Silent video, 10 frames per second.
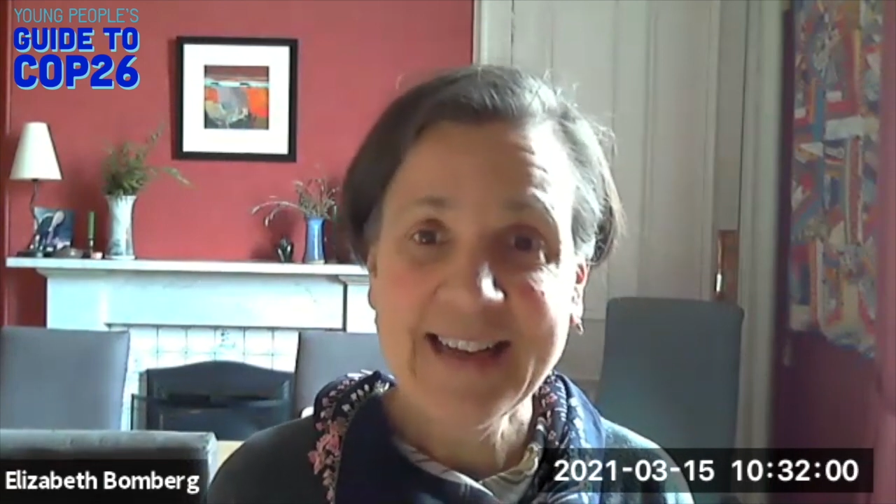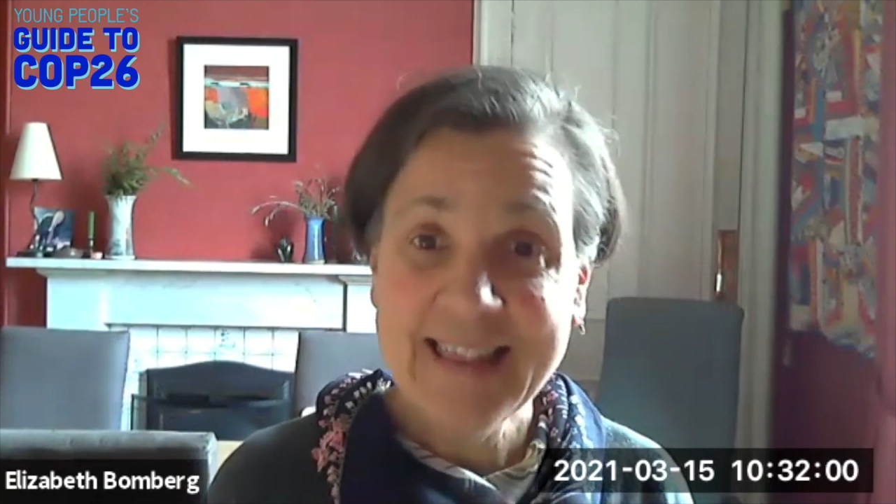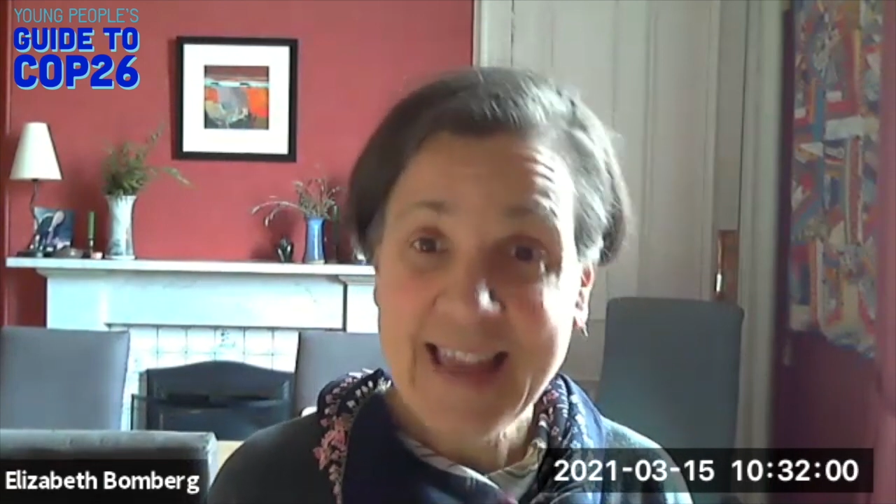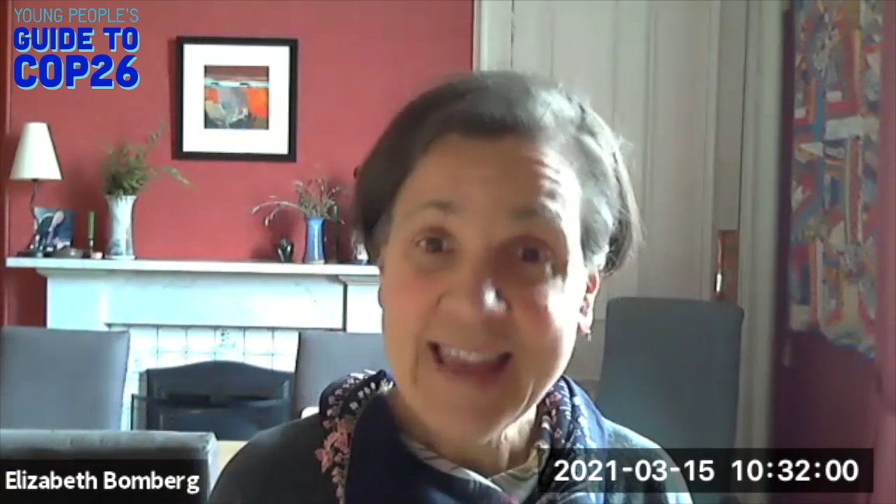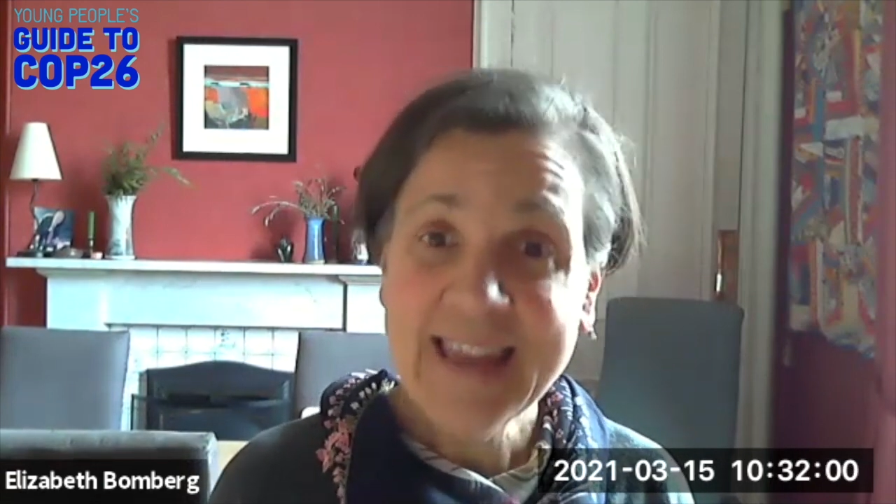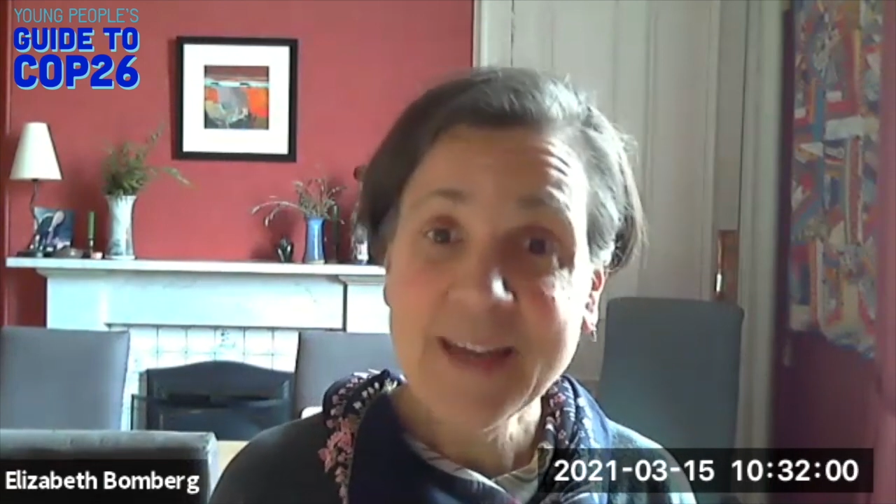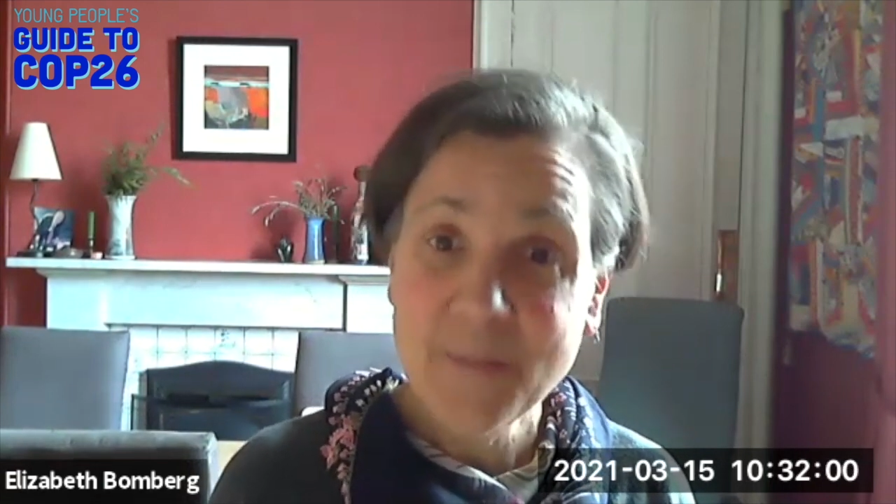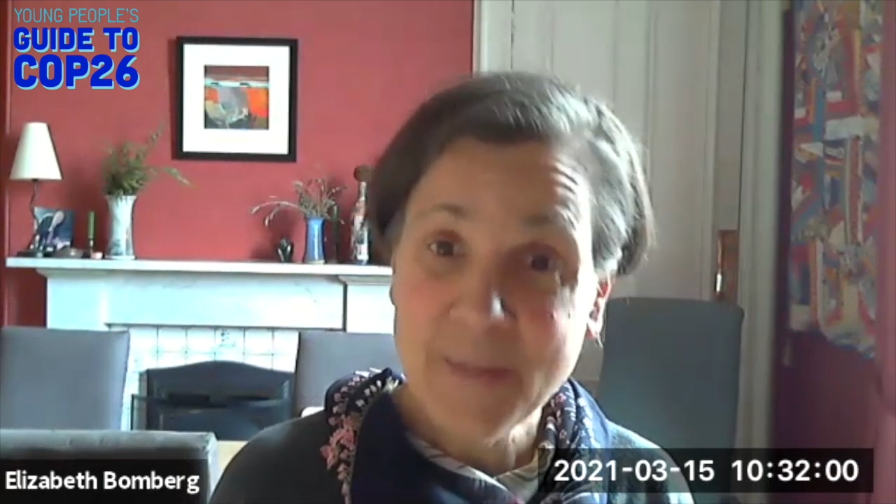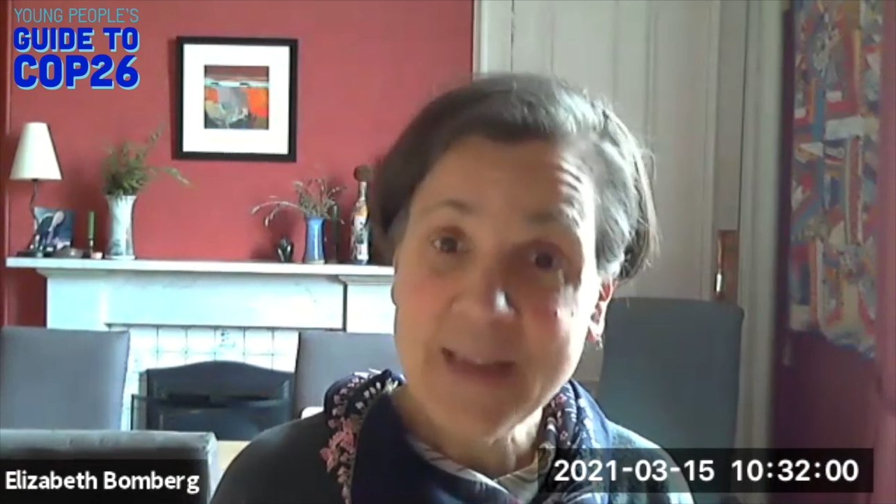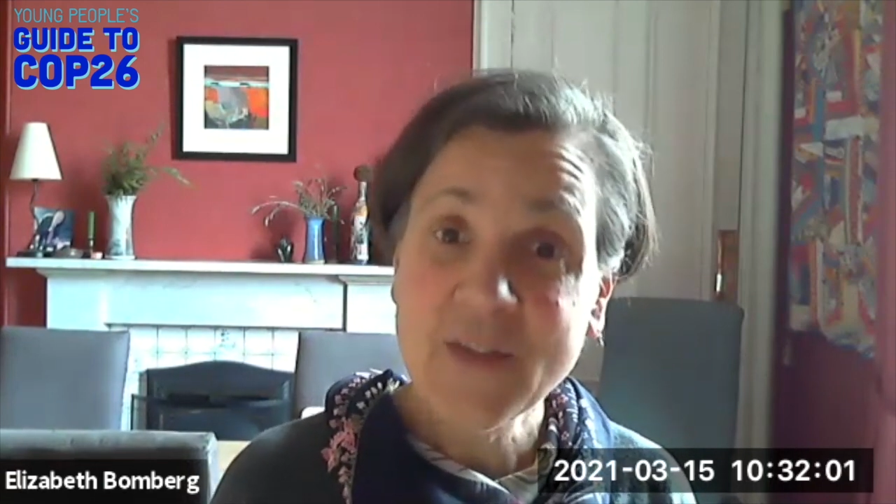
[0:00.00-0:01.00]
they can
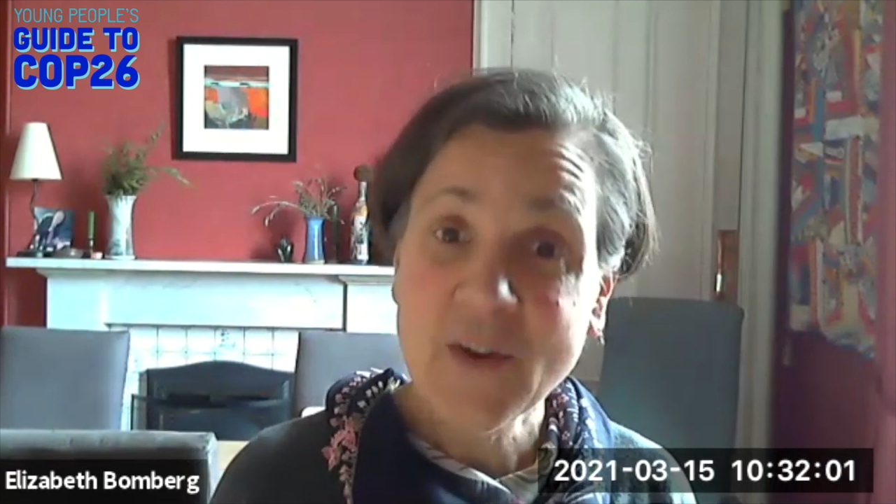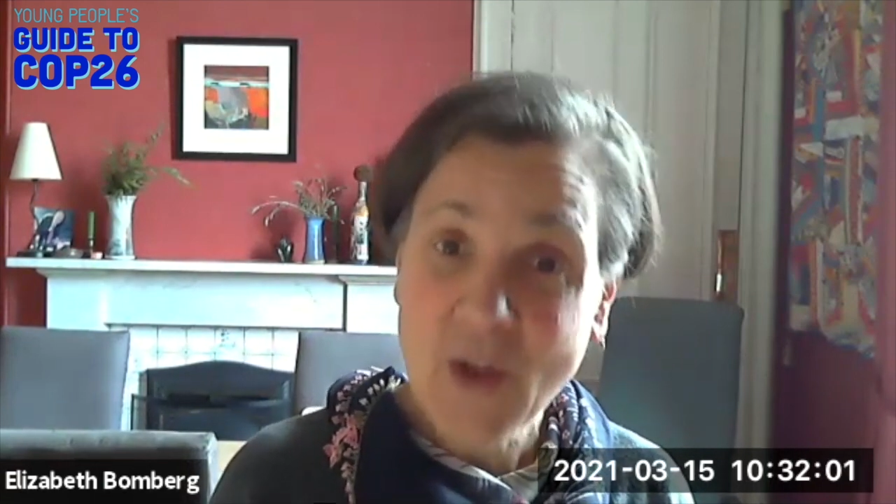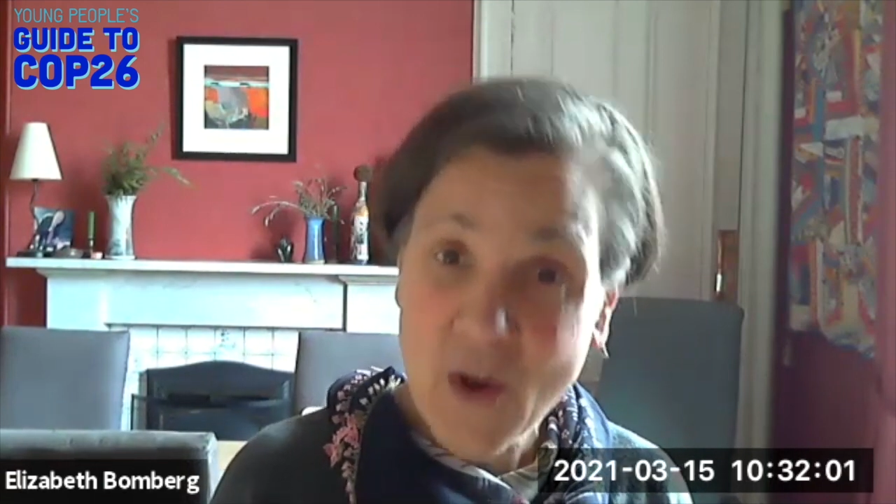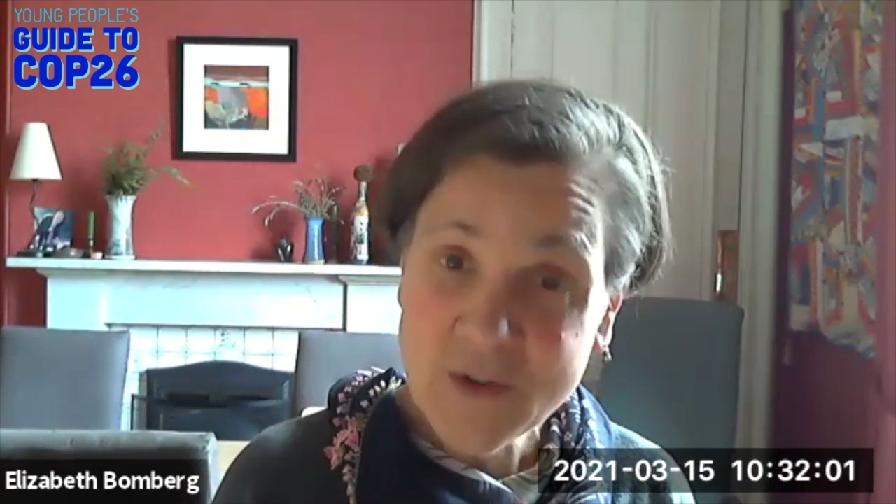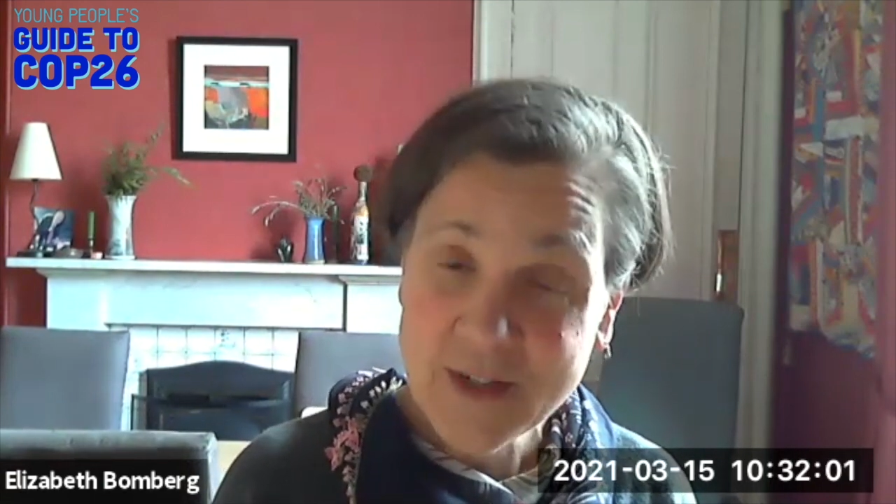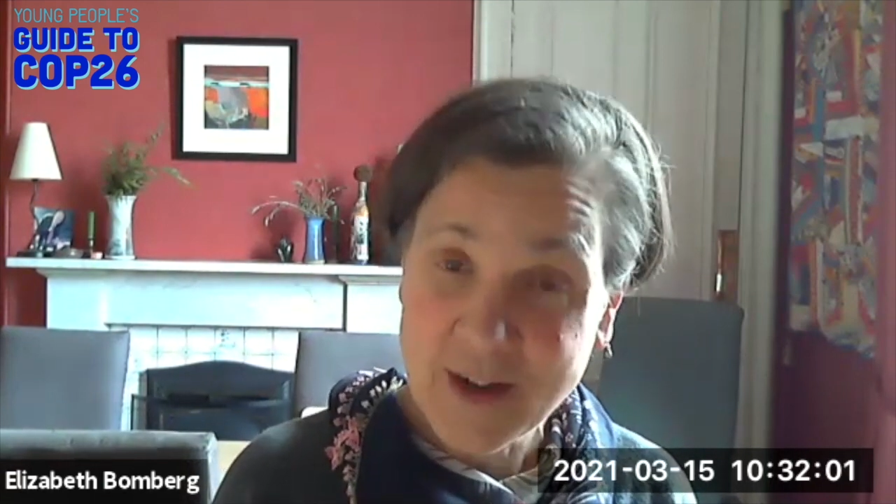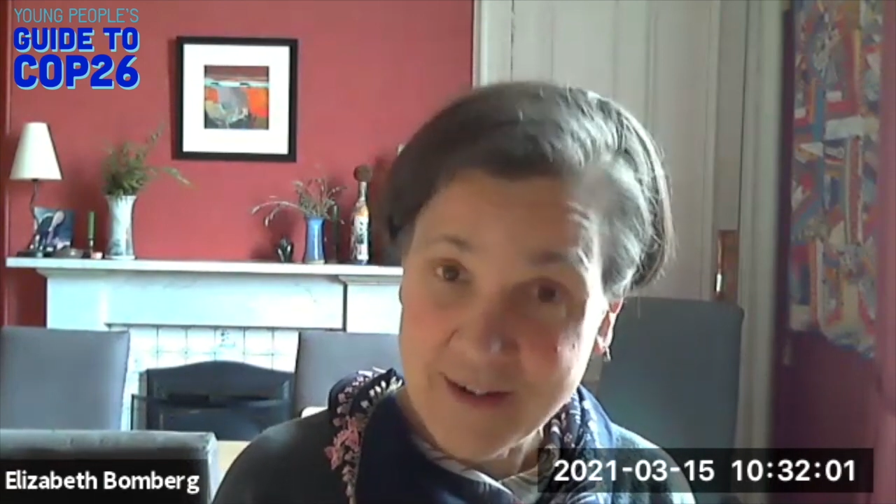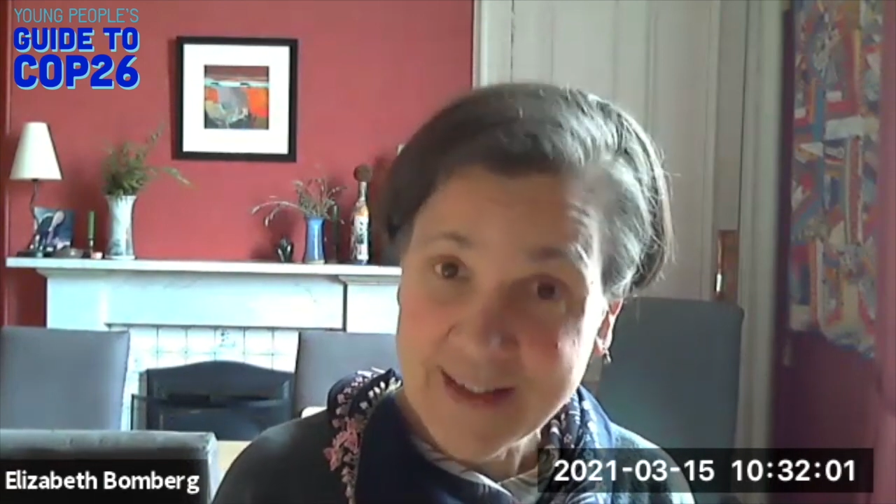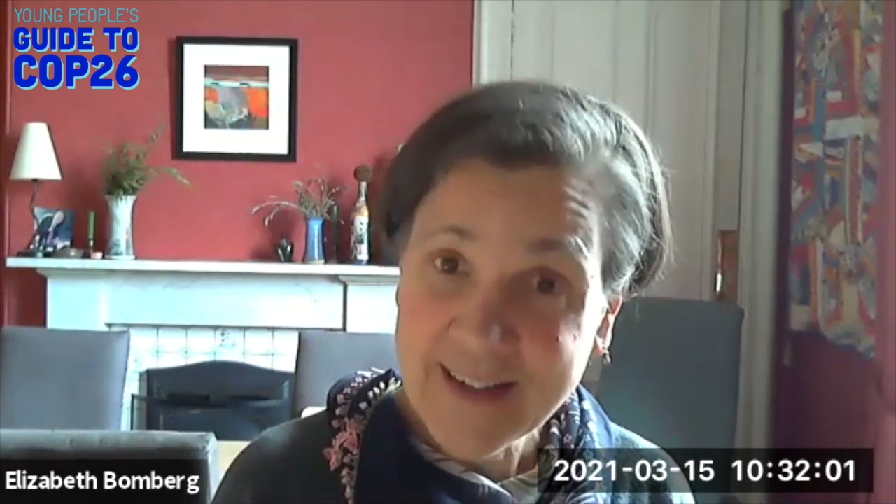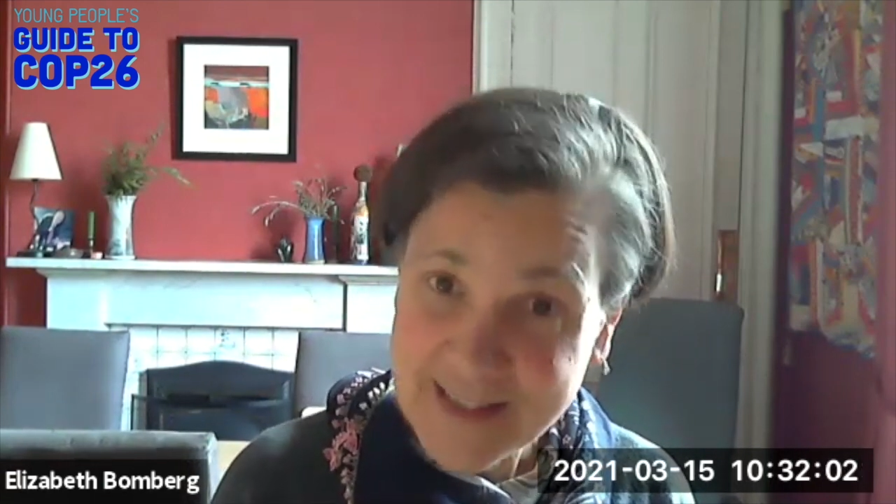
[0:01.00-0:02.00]
meet their own
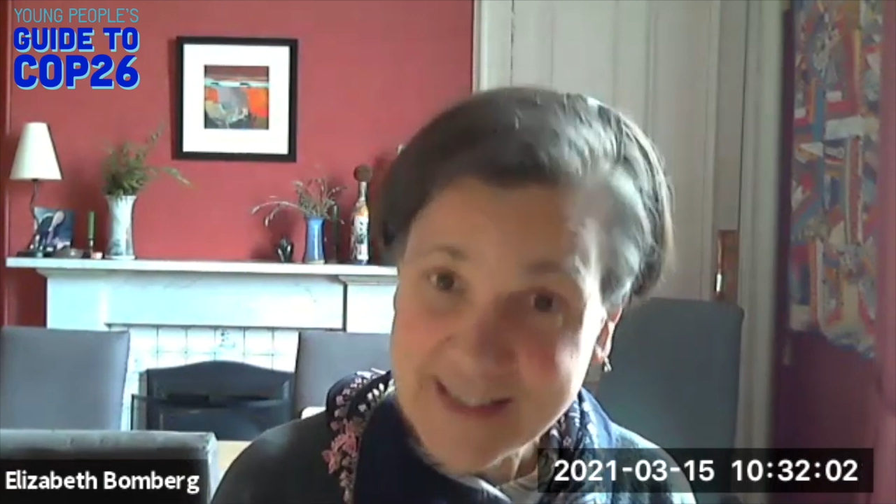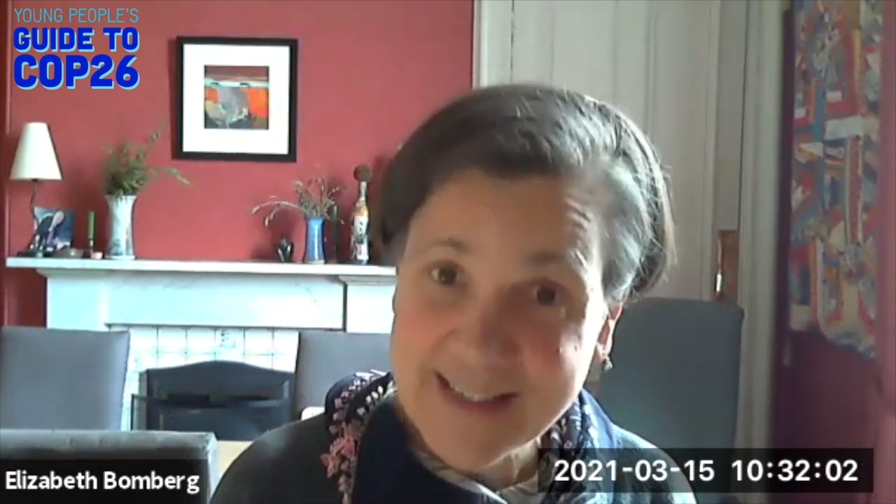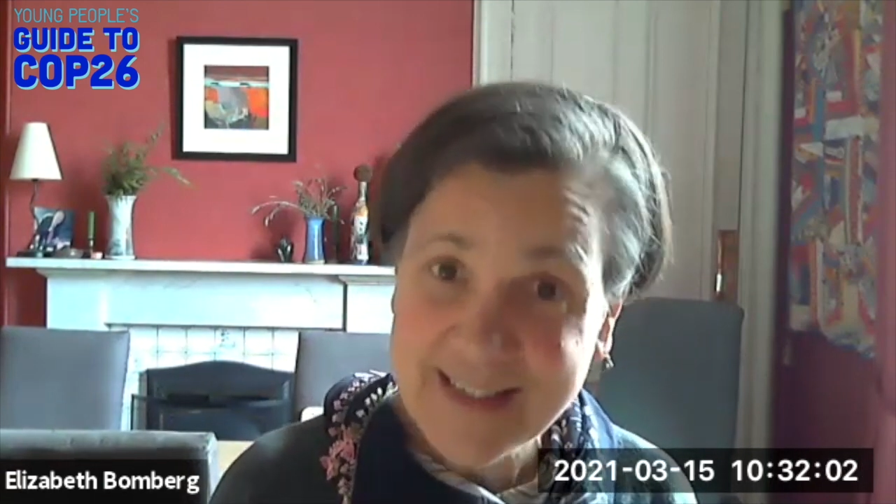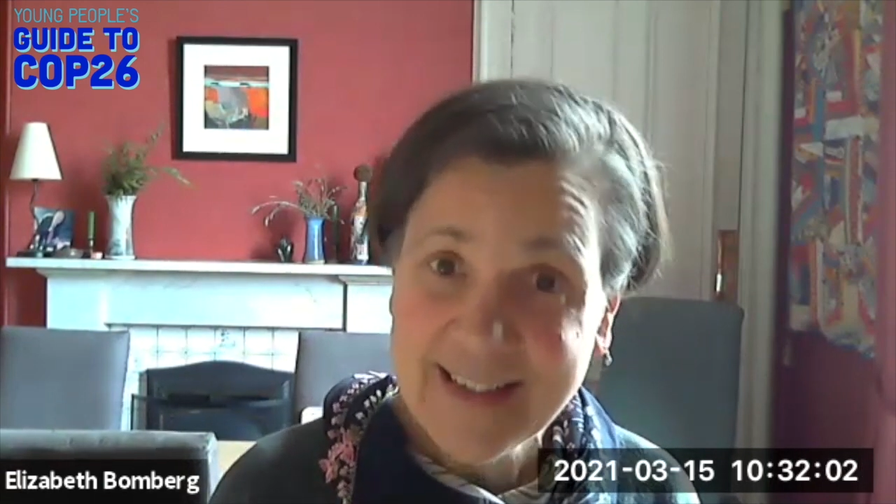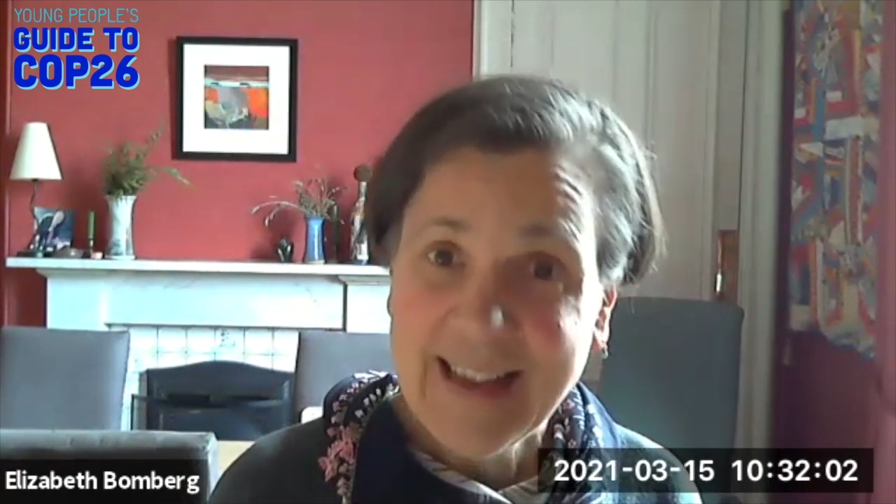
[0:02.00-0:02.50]
targets